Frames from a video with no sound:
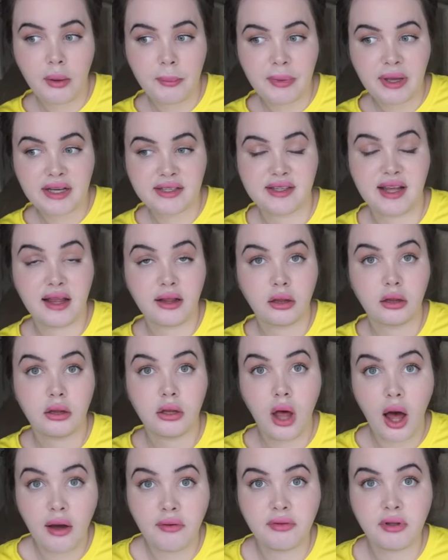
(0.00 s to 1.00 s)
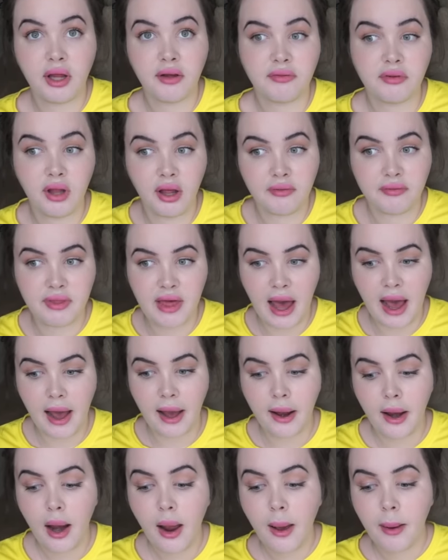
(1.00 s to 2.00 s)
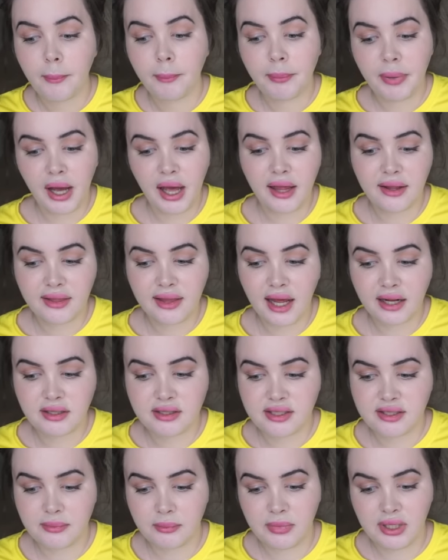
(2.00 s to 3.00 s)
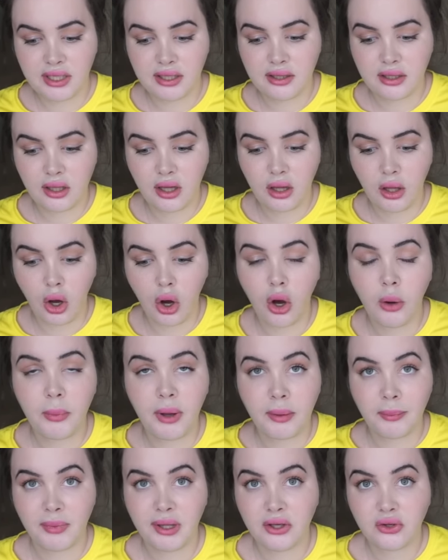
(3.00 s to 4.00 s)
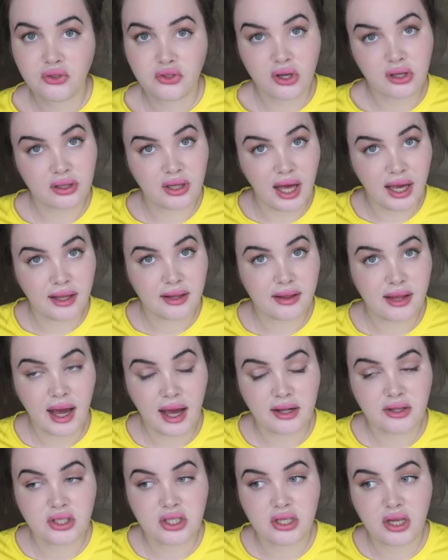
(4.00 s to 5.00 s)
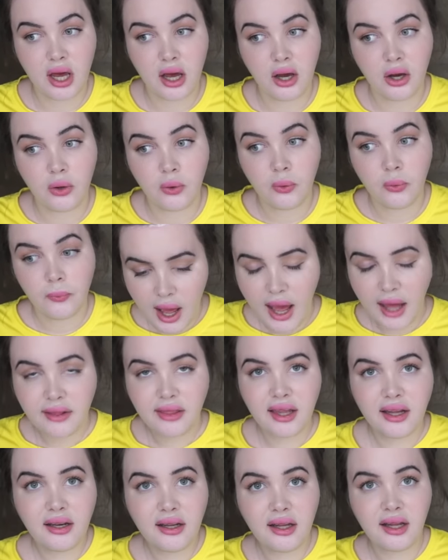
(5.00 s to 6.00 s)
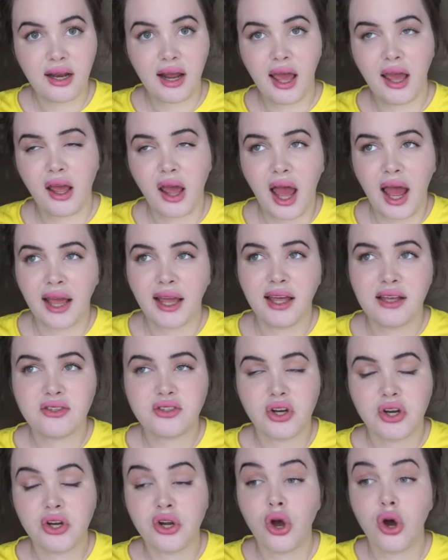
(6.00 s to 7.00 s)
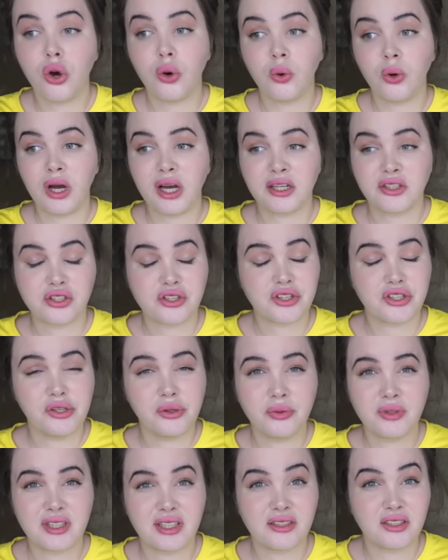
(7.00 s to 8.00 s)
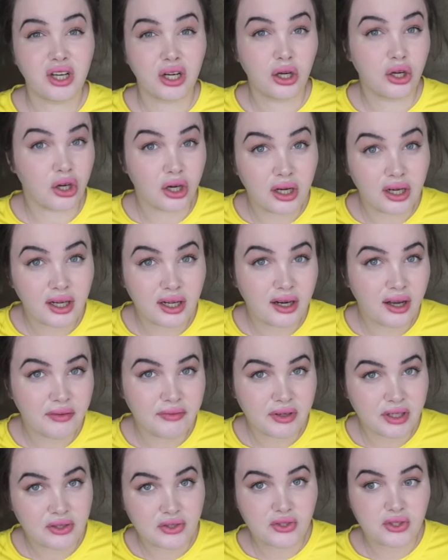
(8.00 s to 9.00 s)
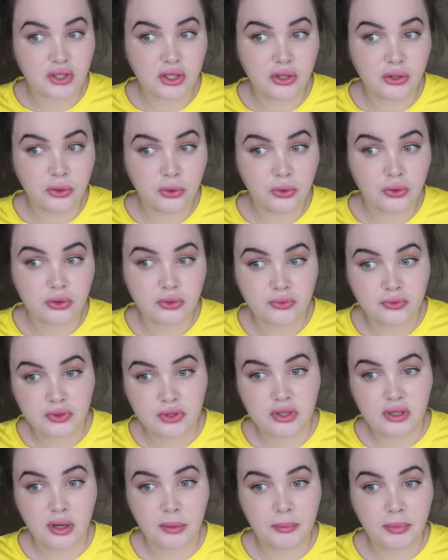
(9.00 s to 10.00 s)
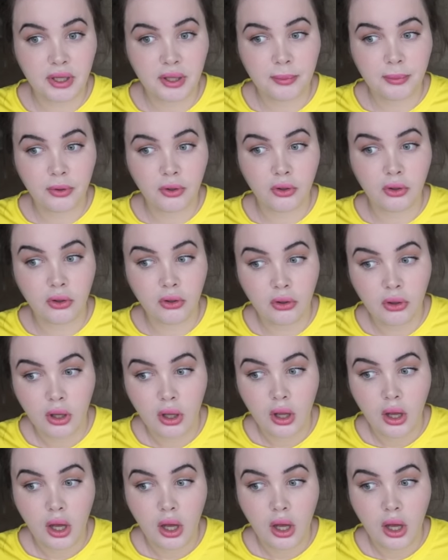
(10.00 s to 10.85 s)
because I love that, but that doesn't mean all my meals are like that. So at the end of the day, I guess no excuse is a good enough excuse for some people,